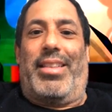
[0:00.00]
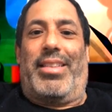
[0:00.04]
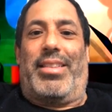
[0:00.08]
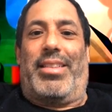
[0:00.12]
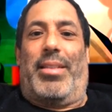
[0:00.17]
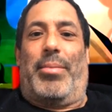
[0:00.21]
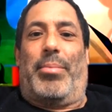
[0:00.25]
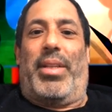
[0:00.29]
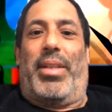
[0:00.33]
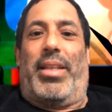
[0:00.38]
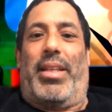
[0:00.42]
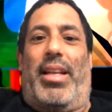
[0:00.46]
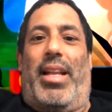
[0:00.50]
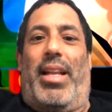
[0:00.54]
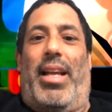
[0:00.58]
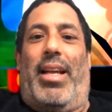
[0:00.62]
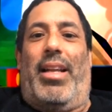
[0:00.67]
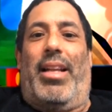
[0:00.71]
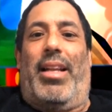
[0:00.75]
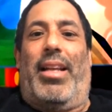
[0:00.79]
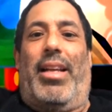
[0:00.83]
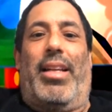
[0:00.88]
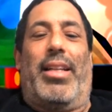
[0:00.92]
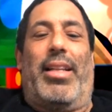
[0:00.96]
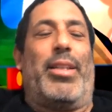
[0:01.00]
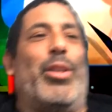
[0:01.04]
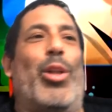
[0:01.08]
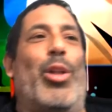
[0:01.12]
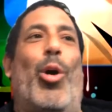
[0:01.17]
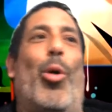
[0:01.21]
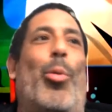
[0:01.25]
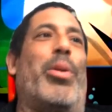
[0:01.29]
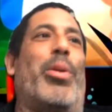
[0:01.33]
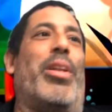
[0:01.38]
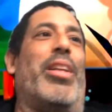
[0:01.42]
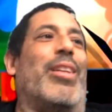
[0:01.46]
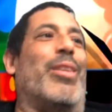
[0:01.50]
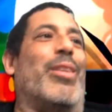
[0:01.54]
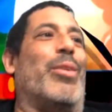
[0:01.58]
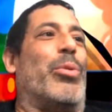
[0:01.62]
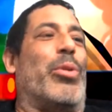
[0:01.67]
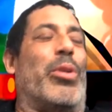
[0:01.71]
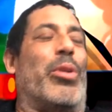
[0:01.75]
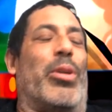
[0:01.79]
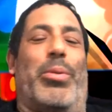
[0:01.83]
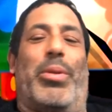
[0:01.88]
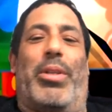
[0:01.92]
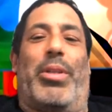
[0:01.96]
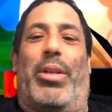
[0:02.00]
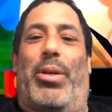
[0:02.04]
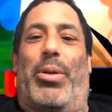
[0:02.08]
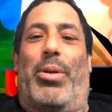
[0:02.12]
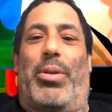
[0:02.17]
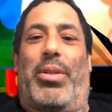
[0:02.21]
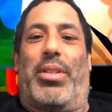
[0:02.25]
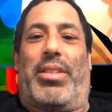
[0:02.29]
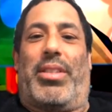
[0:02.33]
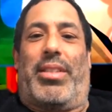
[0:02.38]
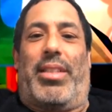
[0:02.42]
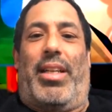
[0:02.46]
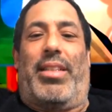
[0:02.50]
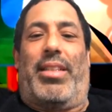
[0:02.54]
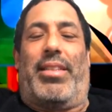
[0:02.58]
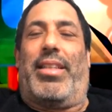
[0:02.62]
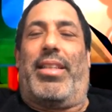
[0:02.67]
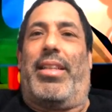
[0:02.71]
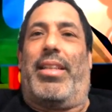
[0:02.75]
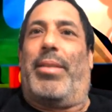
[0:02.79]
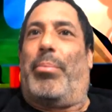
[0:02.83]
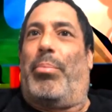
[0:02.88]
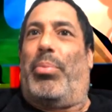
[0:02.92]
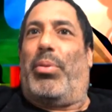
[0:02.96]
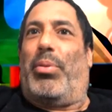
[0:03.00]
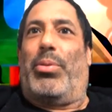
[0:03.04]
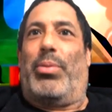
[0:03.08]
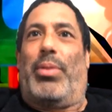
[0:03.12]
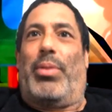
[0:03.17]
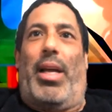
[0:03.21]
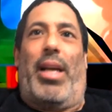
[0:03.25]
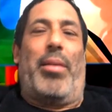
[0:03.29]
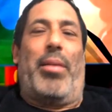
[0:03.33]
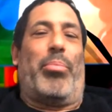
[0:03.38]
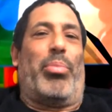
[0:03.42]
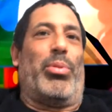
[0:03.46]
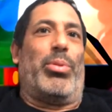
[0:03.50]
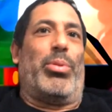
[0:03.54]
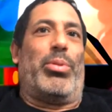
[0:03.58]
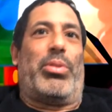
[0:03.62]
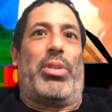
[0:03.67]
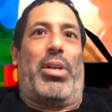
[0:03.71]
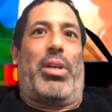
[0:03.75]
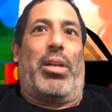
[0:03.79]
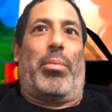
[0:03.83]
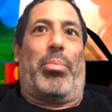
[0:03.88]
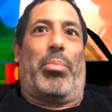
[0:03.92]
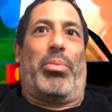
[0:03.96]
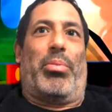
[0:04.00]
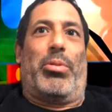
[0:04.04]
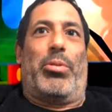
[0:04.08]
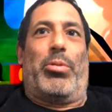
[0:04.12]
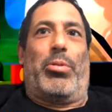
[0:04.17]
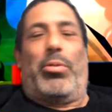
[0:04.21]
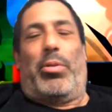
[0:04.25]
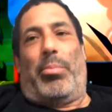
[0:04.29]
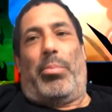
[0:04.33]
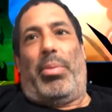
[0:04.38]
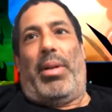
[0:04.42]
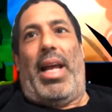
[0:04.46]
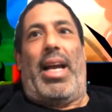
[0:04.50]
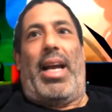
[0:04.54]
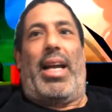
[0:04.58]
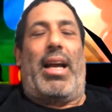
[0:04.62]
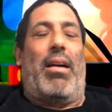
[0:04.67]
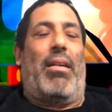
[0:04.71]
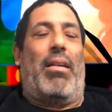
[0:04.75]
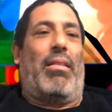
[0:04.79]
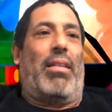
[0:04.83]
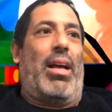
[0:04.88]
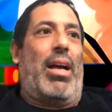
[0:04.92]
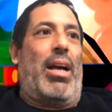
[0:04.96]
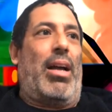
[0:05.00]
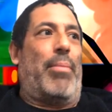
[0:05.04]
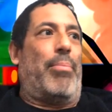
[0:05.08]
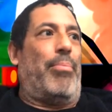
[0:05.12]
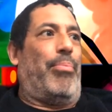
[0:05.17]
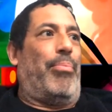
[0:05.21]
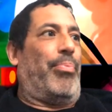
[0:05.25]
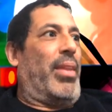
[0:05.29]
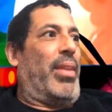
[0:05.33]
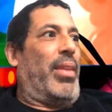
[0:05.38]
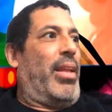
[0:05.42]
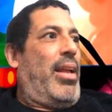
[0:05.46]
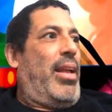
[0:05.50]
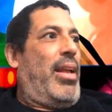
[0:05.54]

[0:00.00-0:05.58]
Something that nobody in the world would notice it. I did it blue, light blue, dark blue with black outline.